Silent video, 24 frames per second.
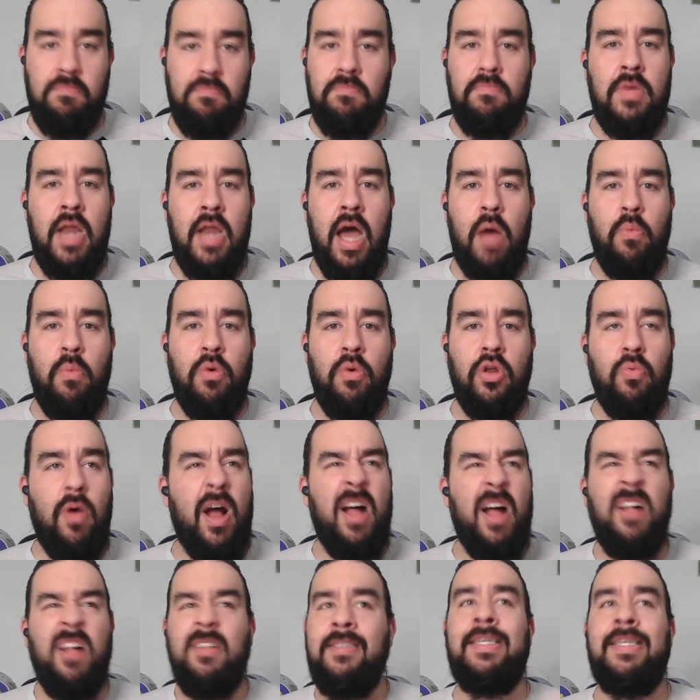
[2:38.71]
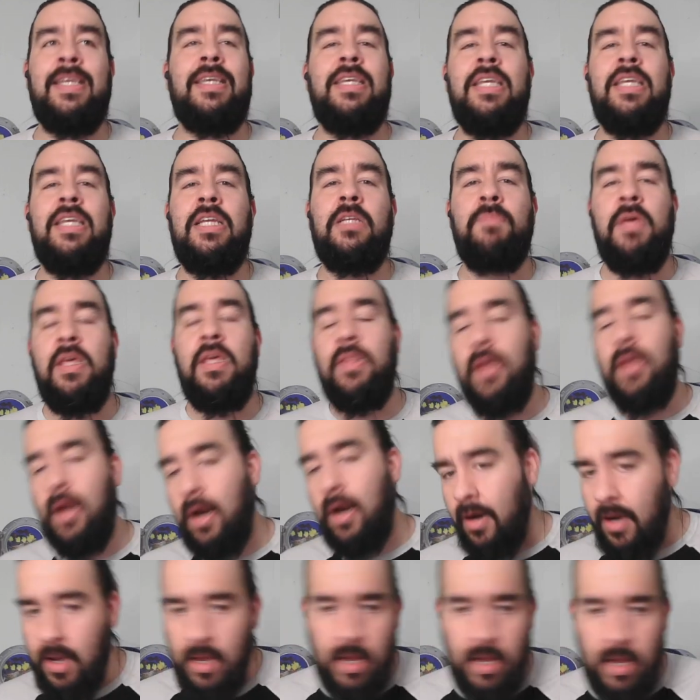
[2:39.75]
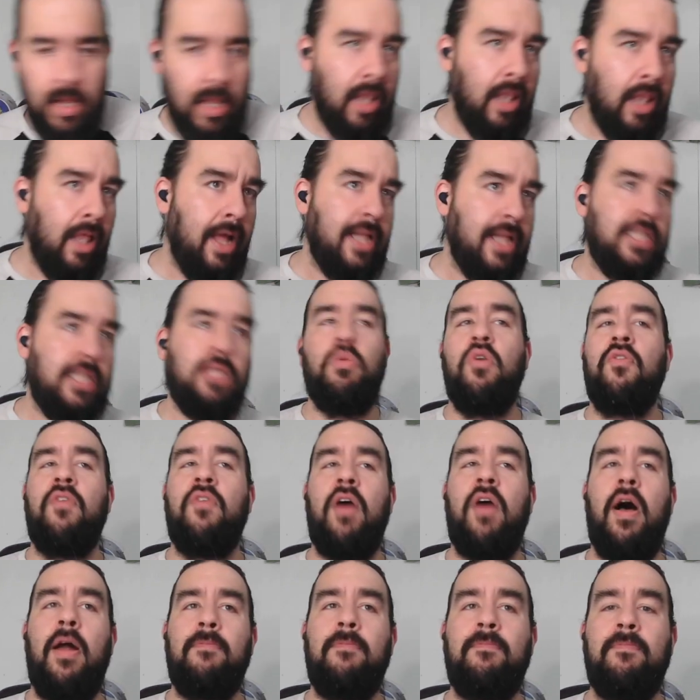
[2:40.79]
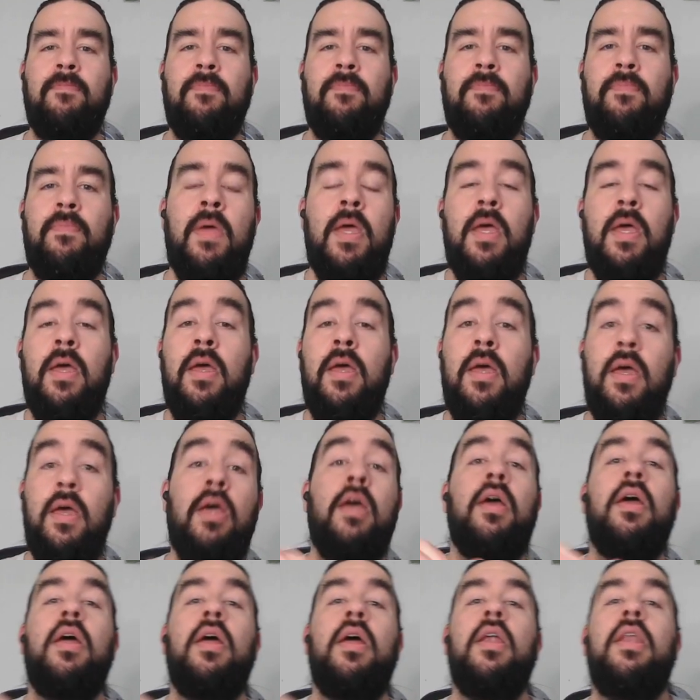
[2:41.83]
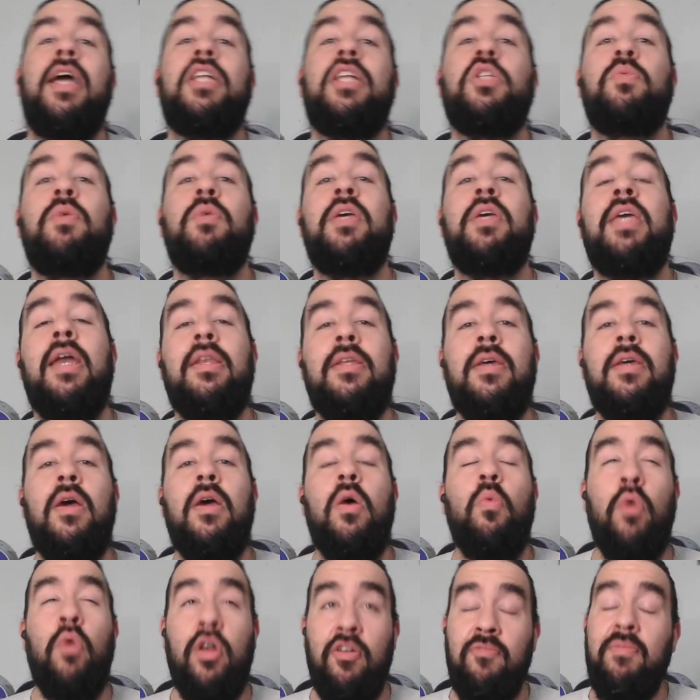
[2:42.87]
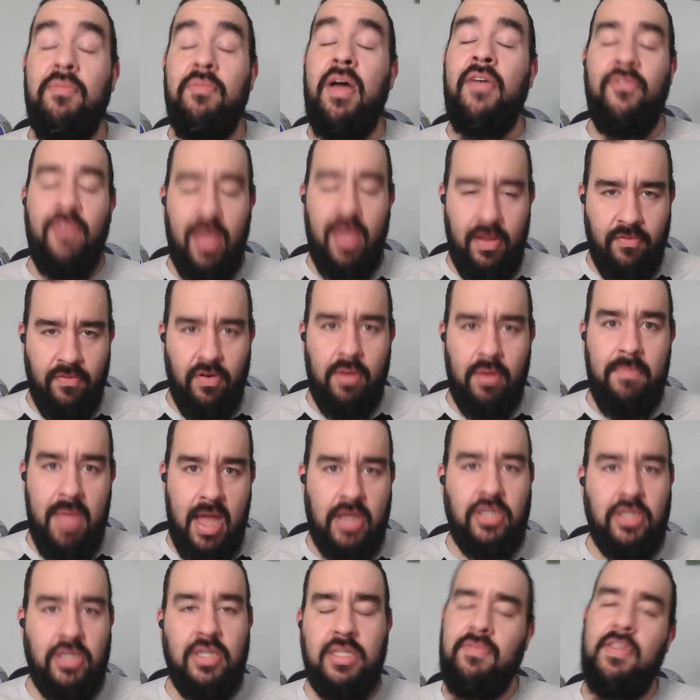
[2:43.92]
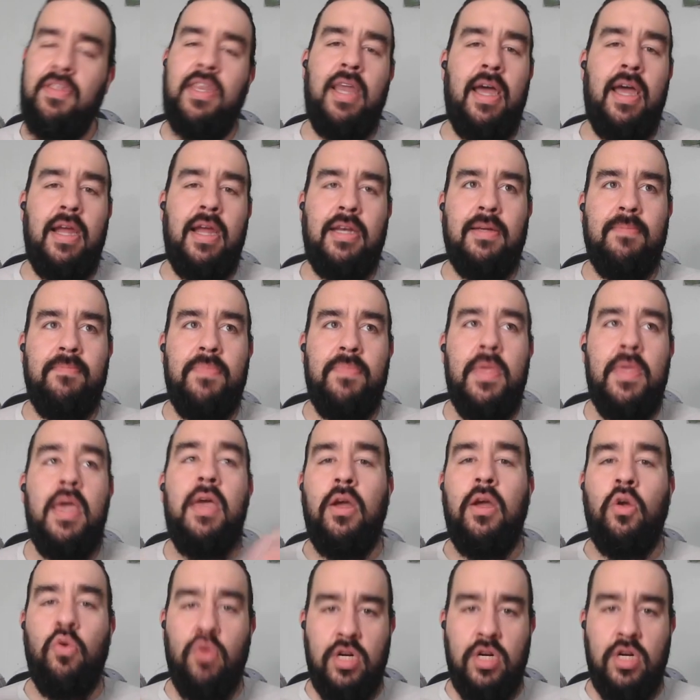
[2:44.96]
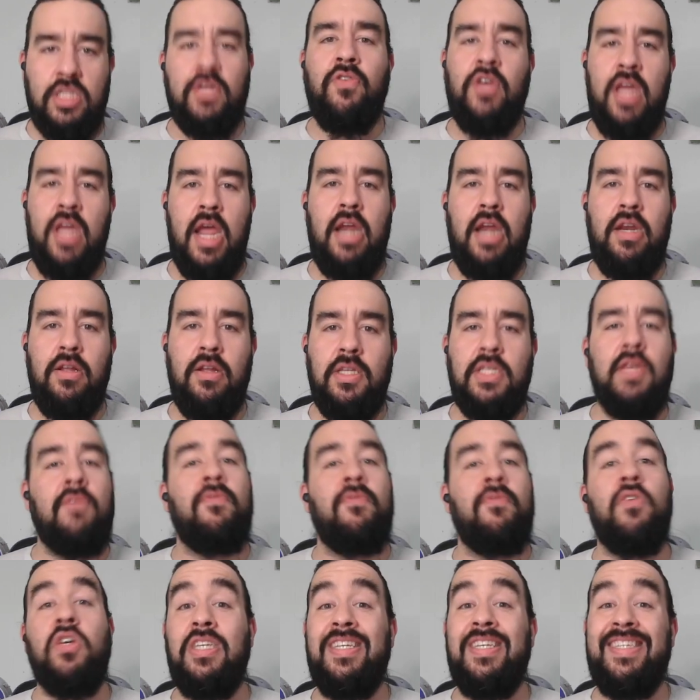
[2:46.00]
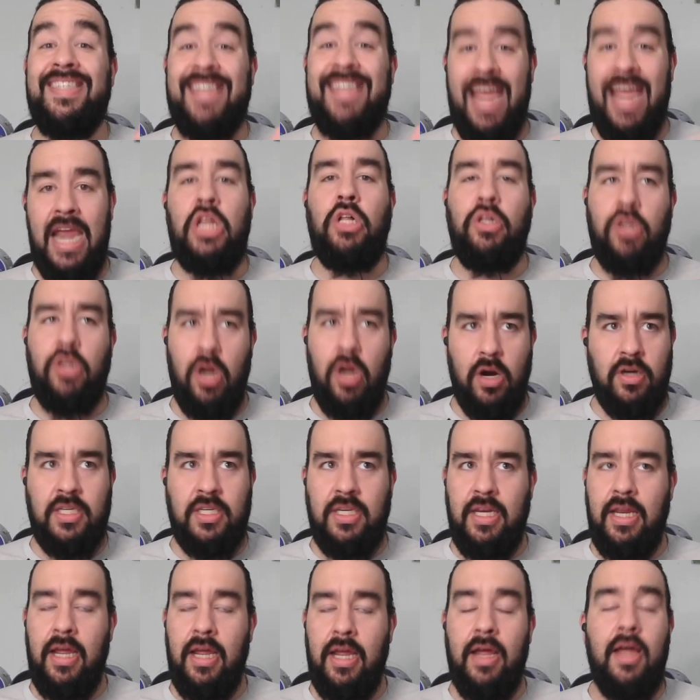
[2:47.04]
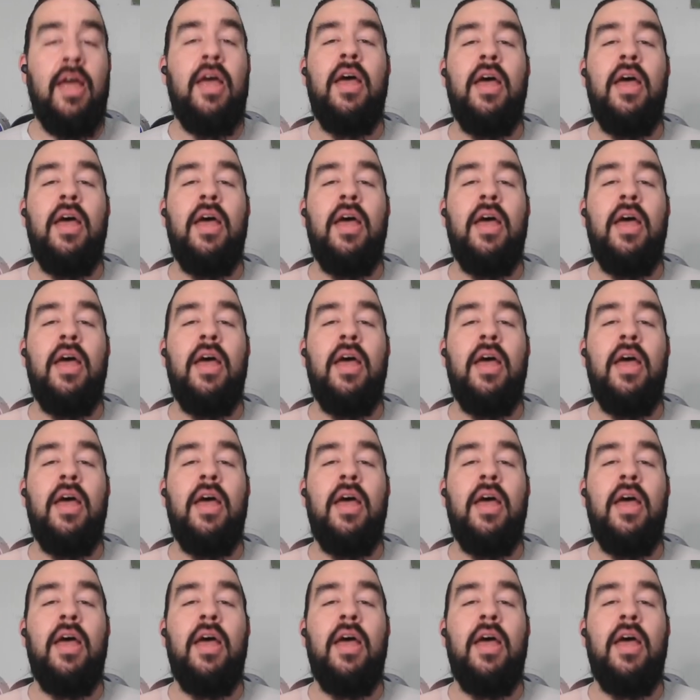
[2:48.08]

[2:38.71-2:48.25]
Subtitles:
Not worthwhile, didn't need to be there. Let's move on. Next, we get one of my favorite matches of the night. Christopher Daniels versus Daniel Garcia.